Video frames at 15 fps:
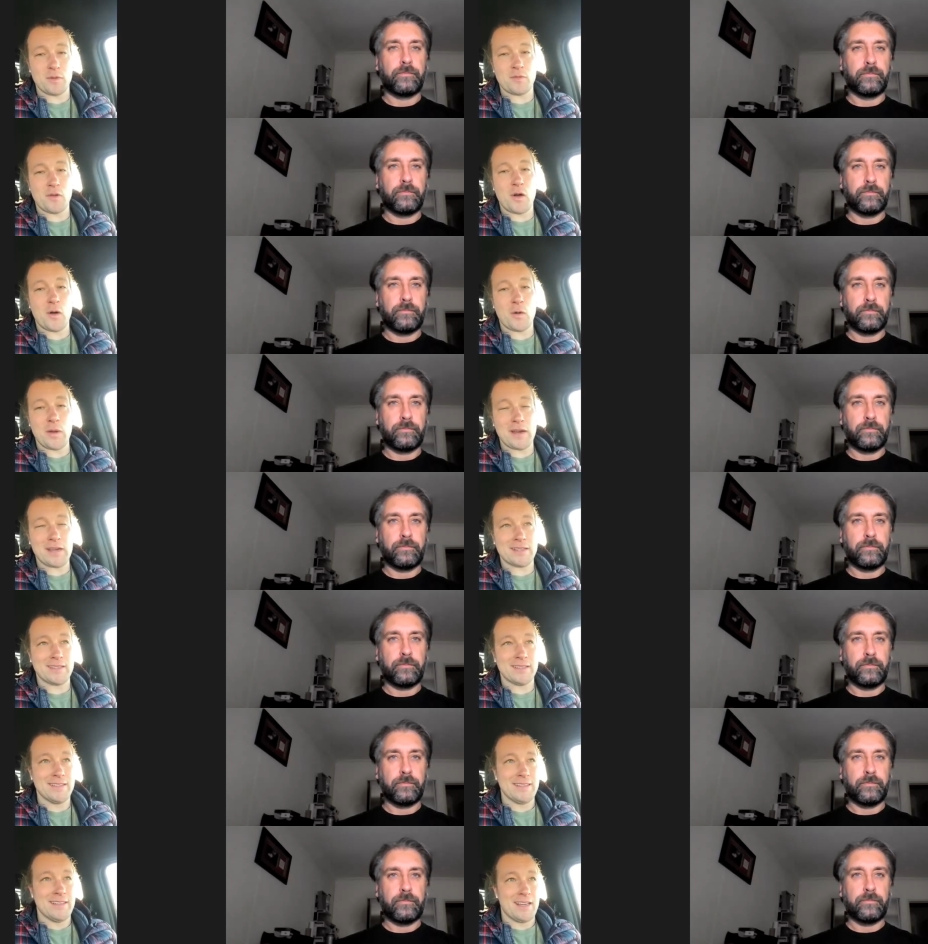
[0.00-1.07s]
Speaker 1: we've all
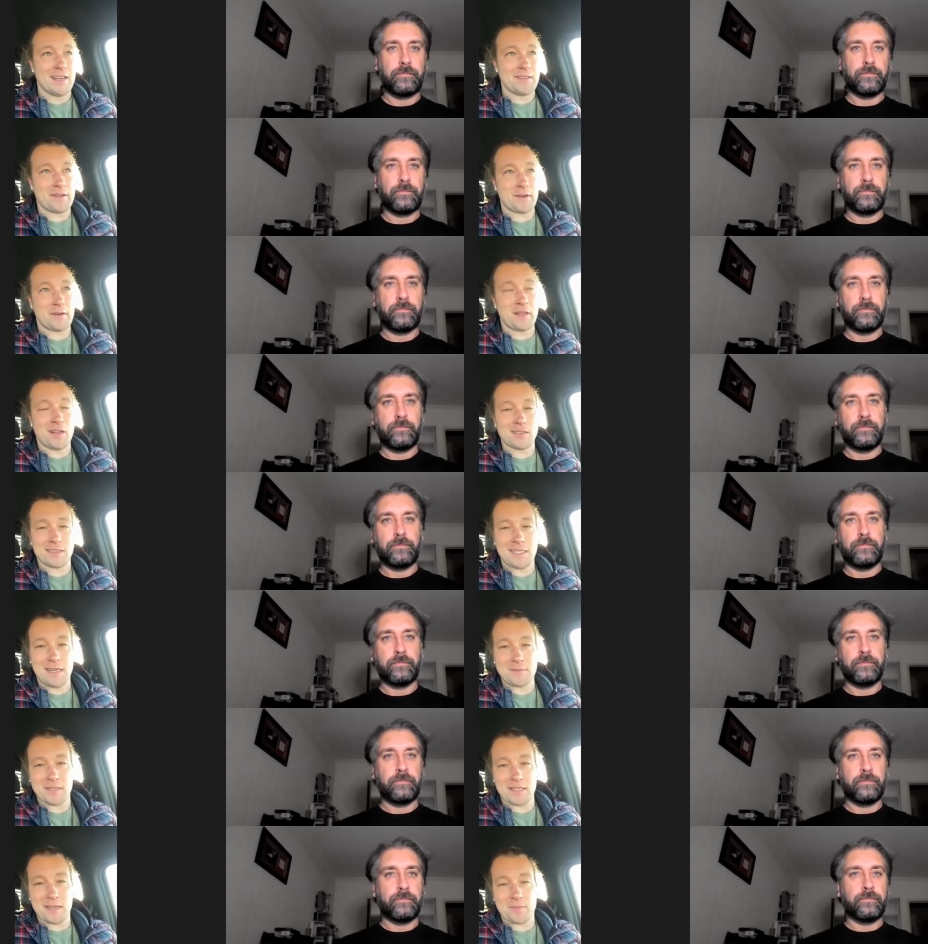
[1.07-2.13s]
waited a very long
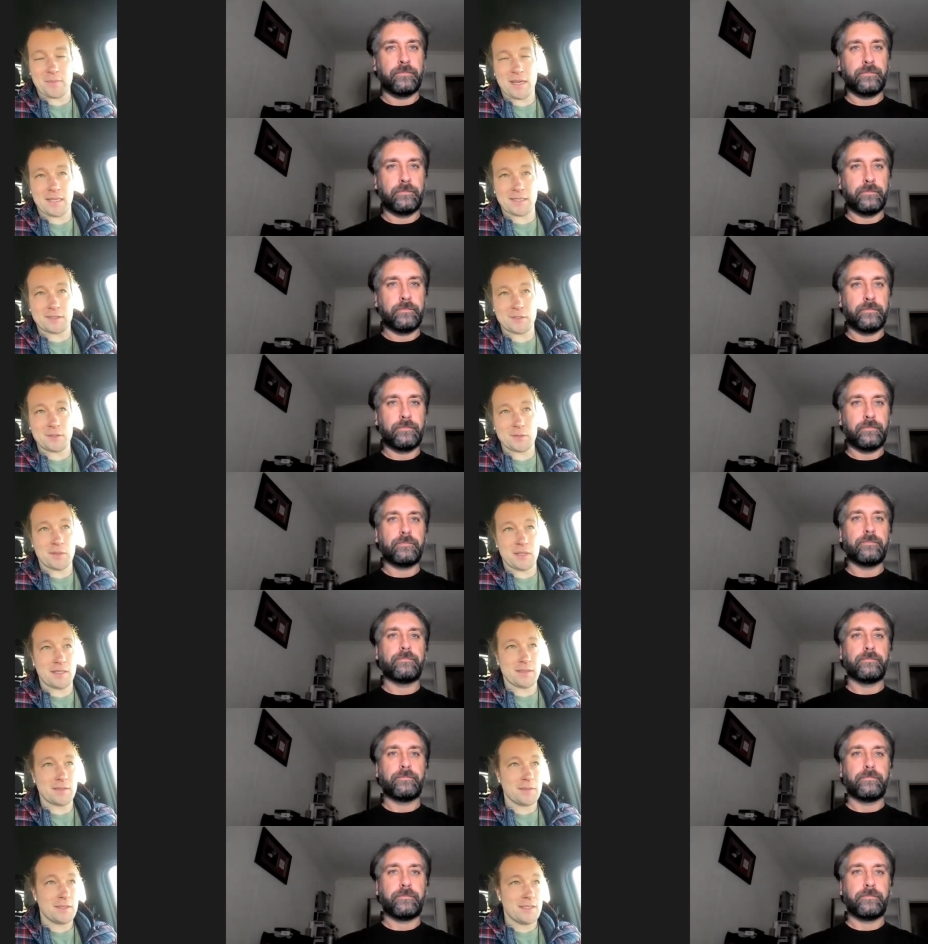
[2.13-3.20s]
time to get back to
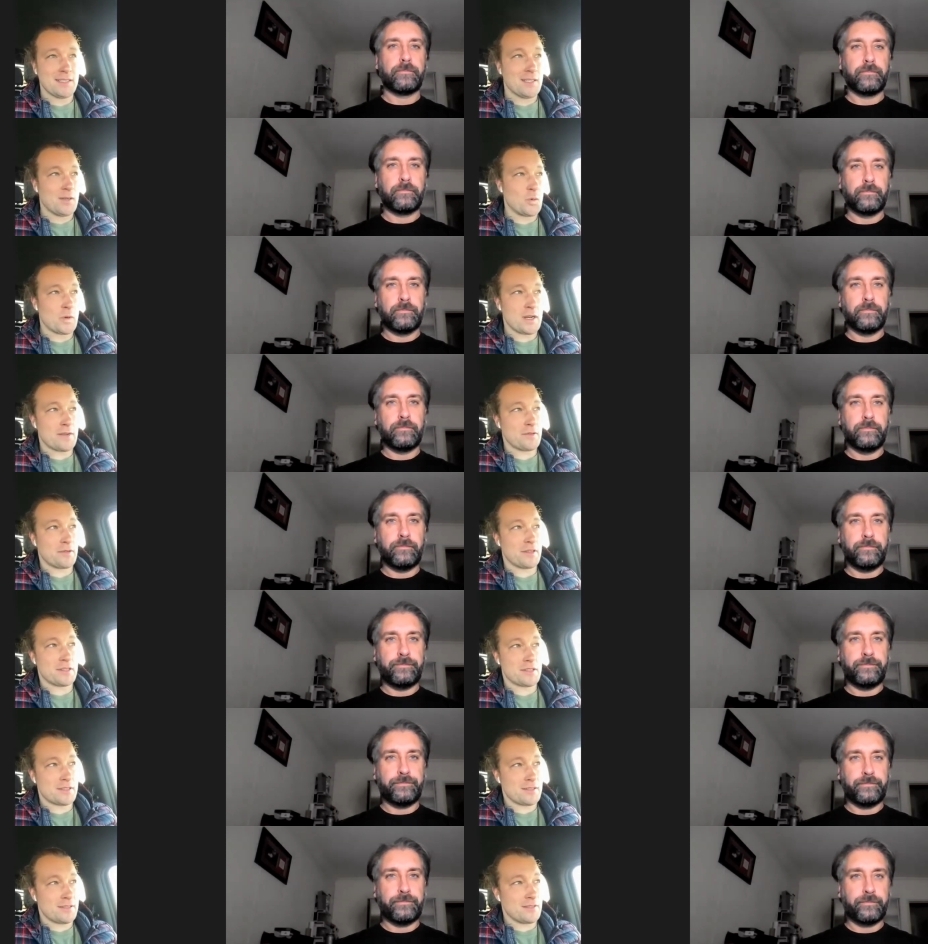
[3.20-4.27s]
uh, whatever
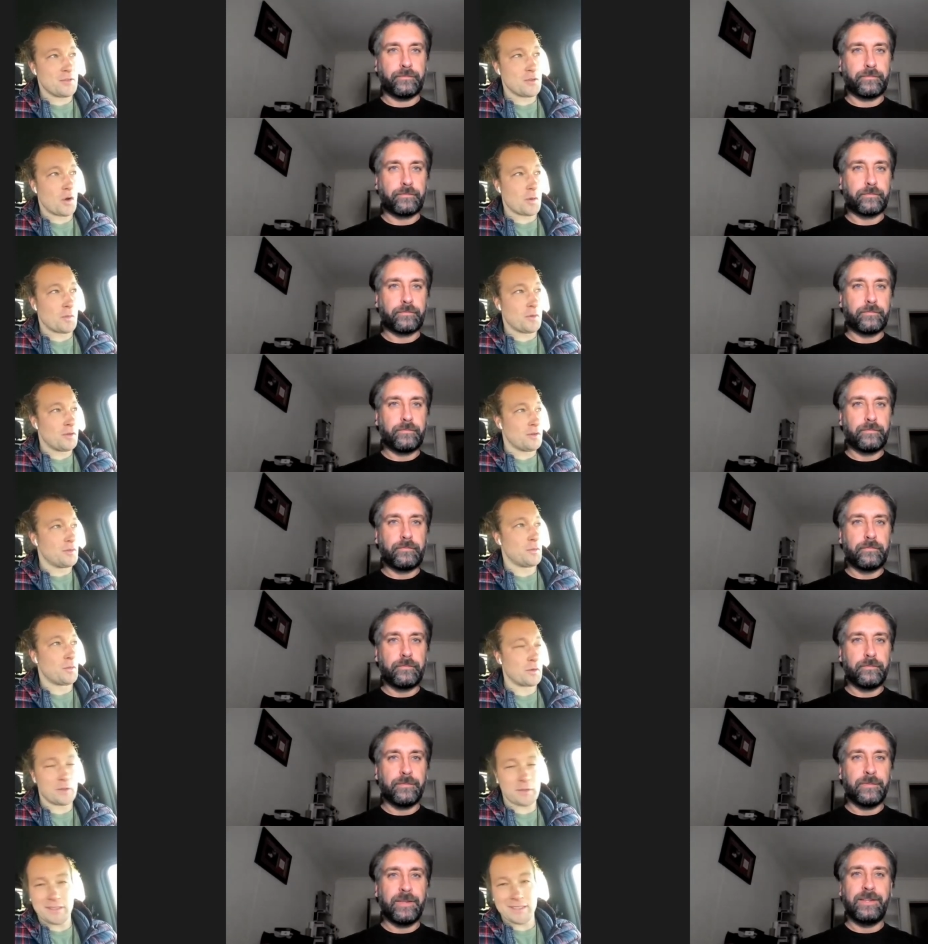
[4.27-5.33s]
this normal
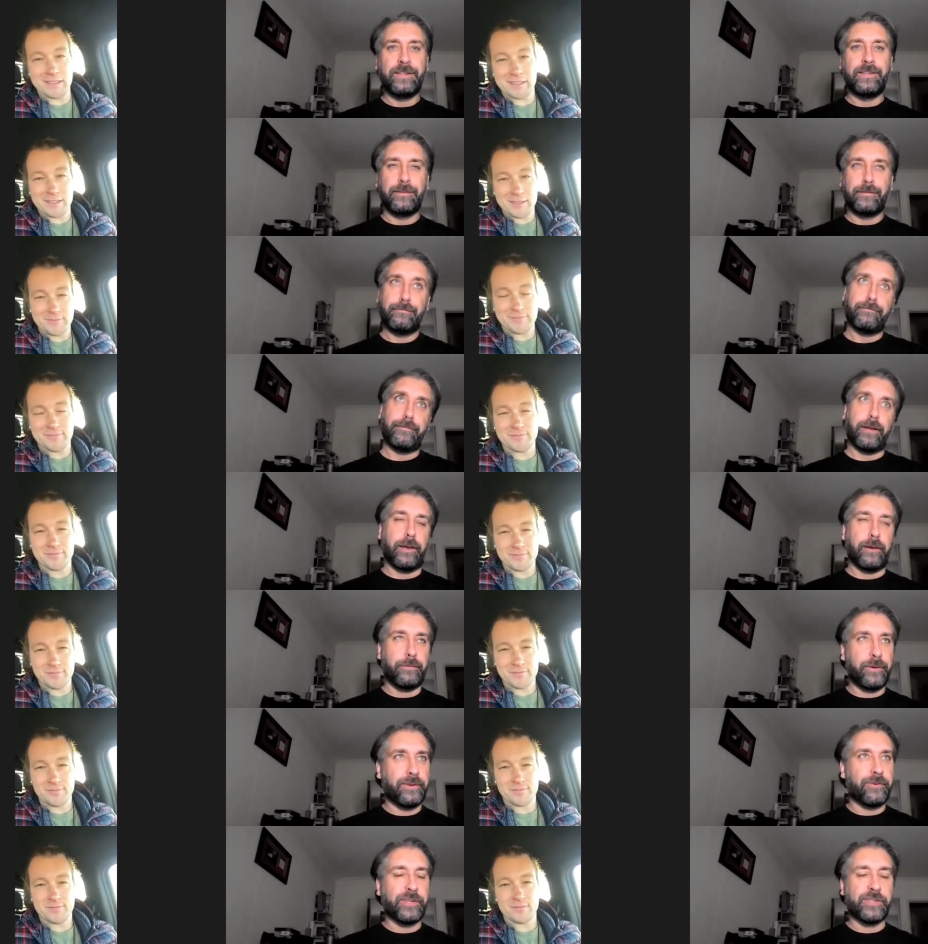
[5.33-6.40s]
world is
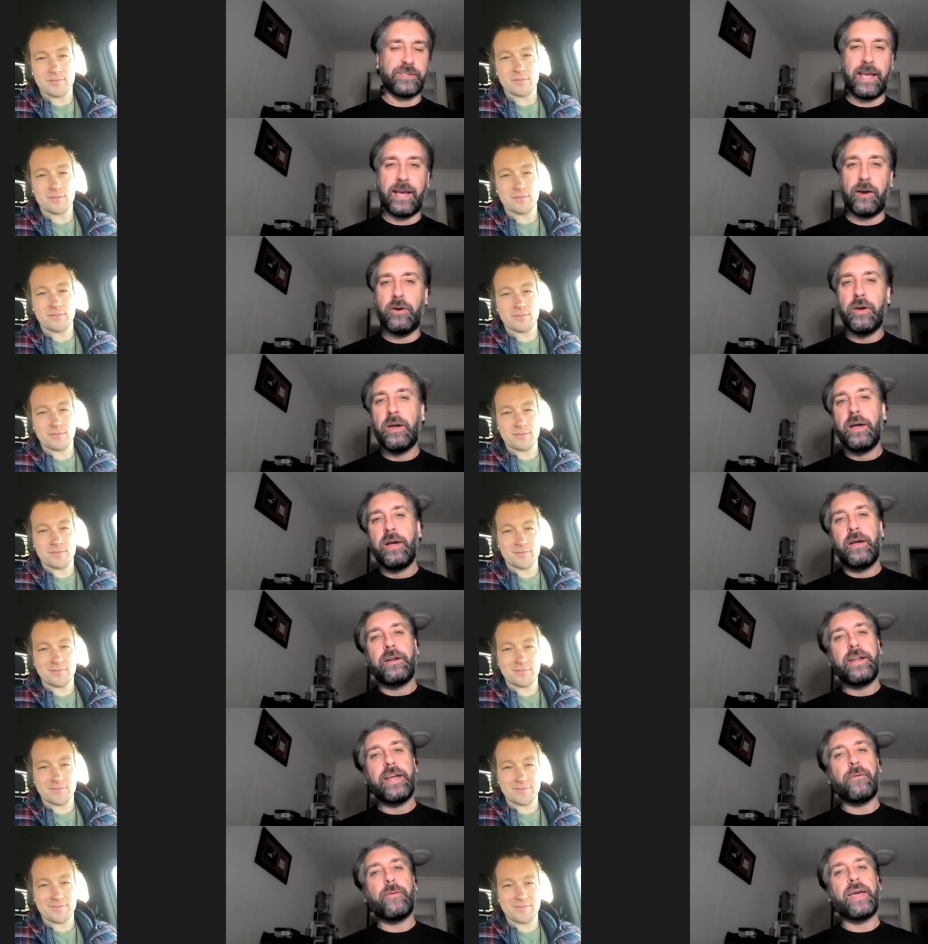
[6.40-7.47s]
Speaker 2: yeah, whatever it is now.
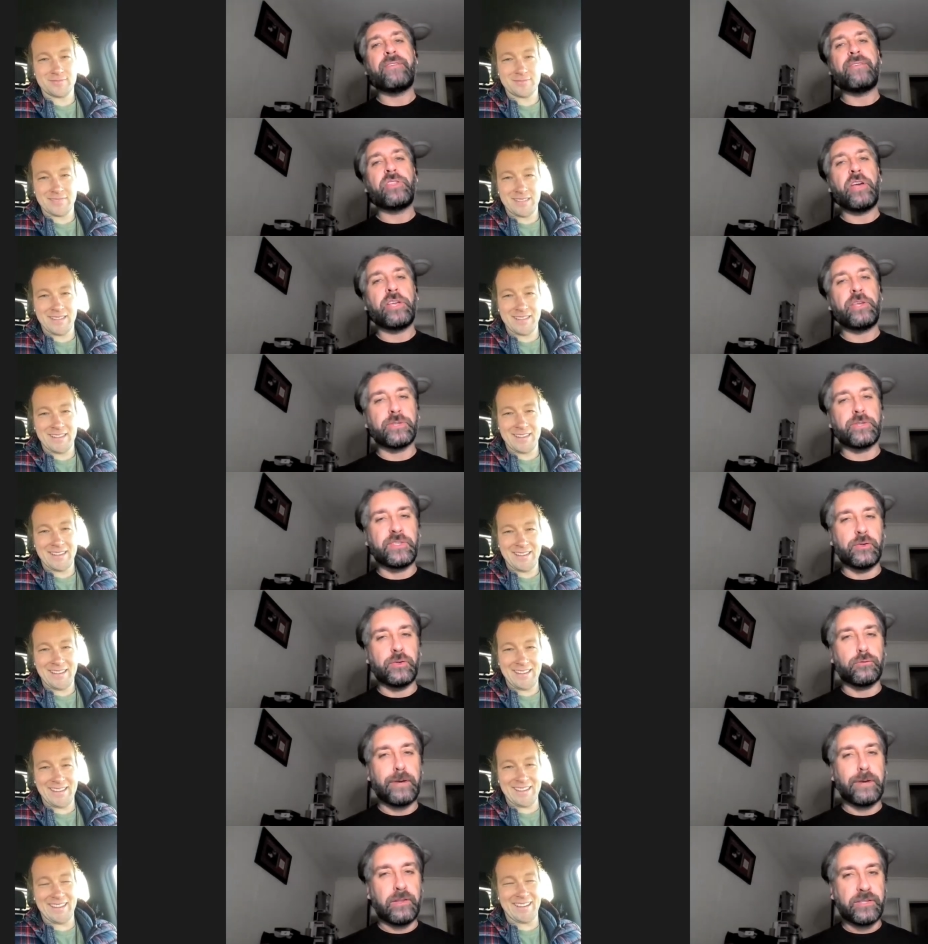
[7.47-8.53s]
Now, even though you're still